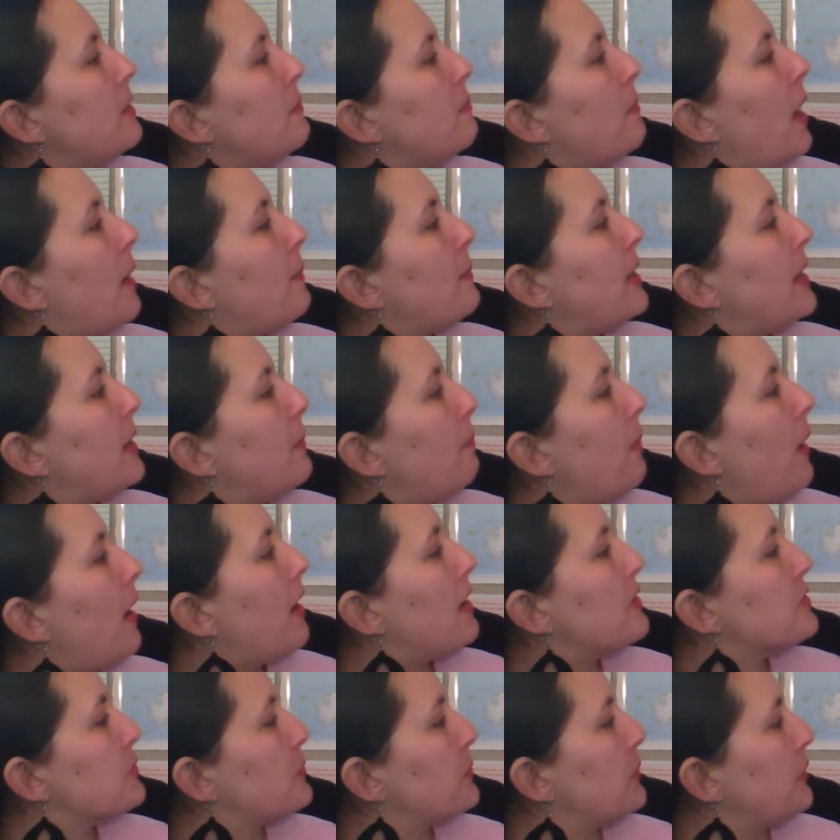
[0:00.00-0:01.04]
Mama and
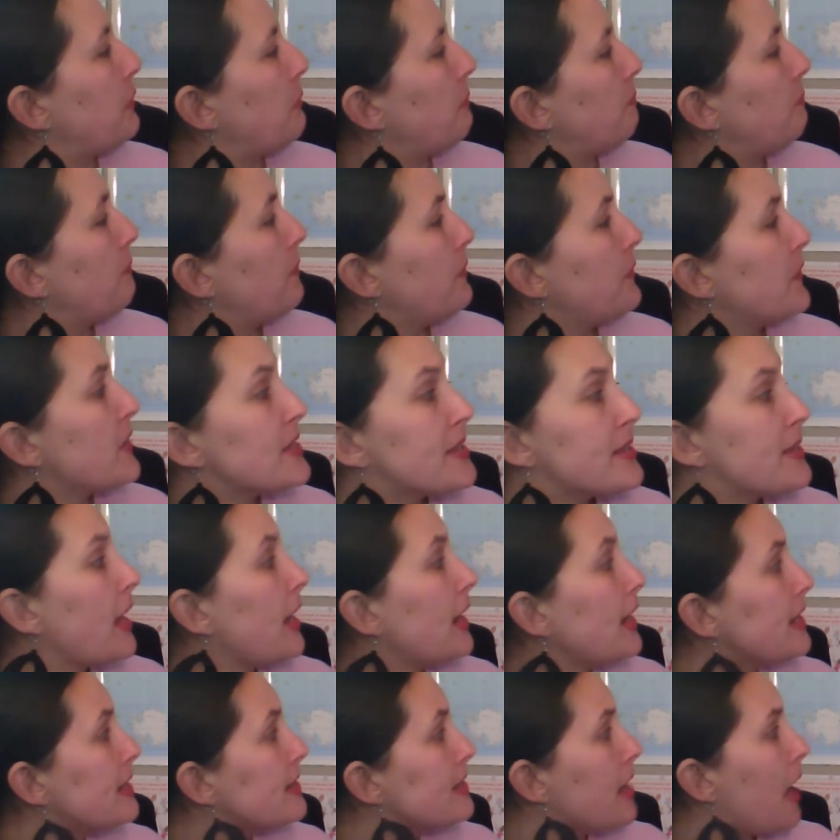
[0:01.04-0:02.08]
Pa's room. The sun
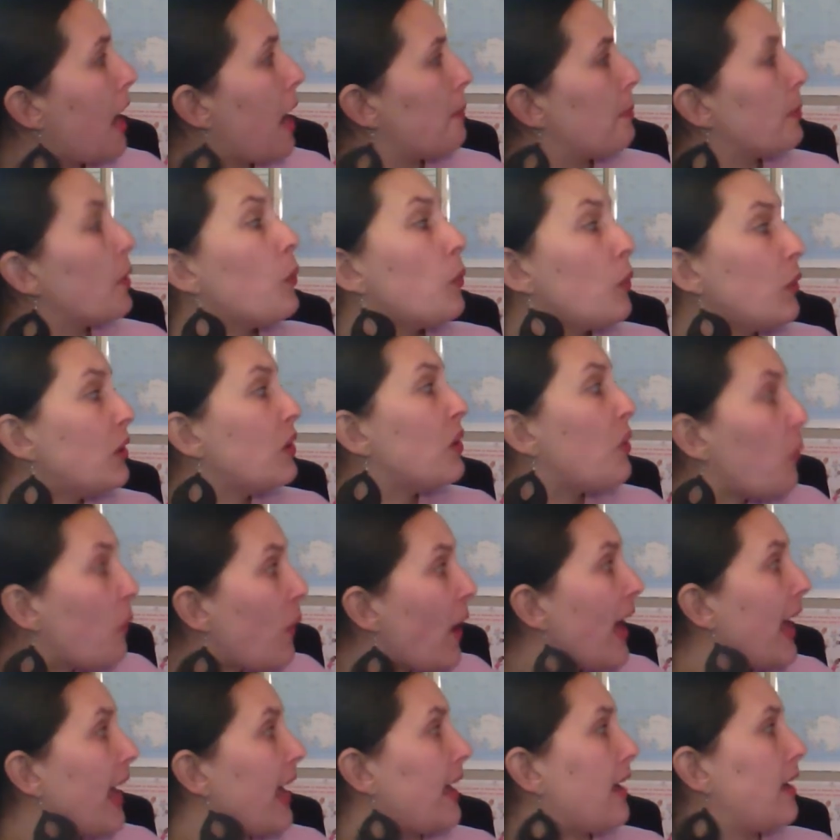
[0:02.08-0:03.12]
is up. We're
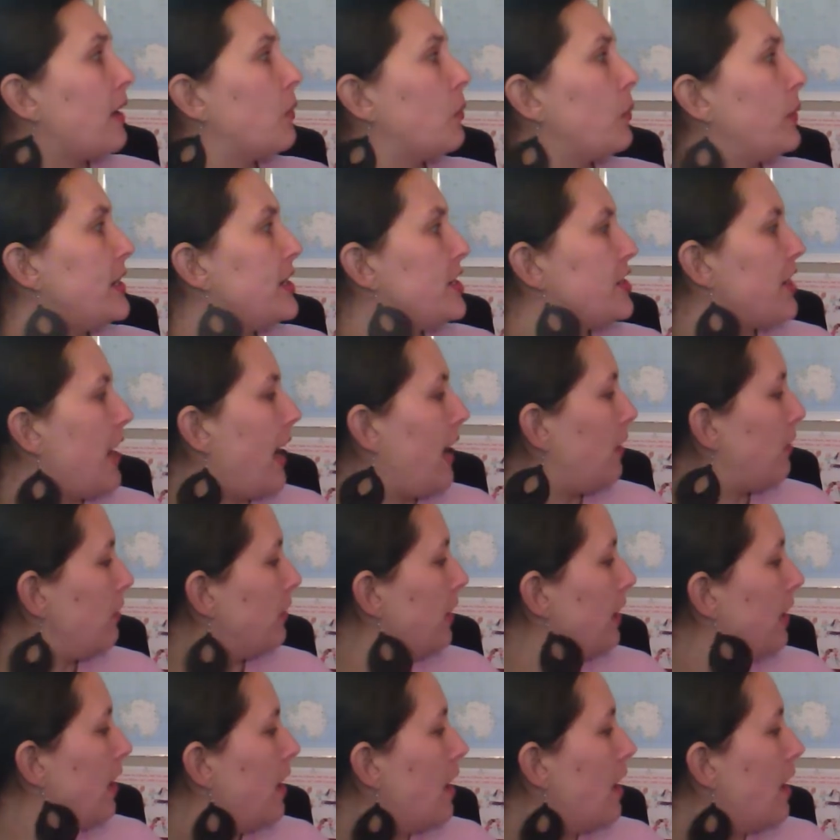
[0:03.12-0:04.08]
awake, we shout.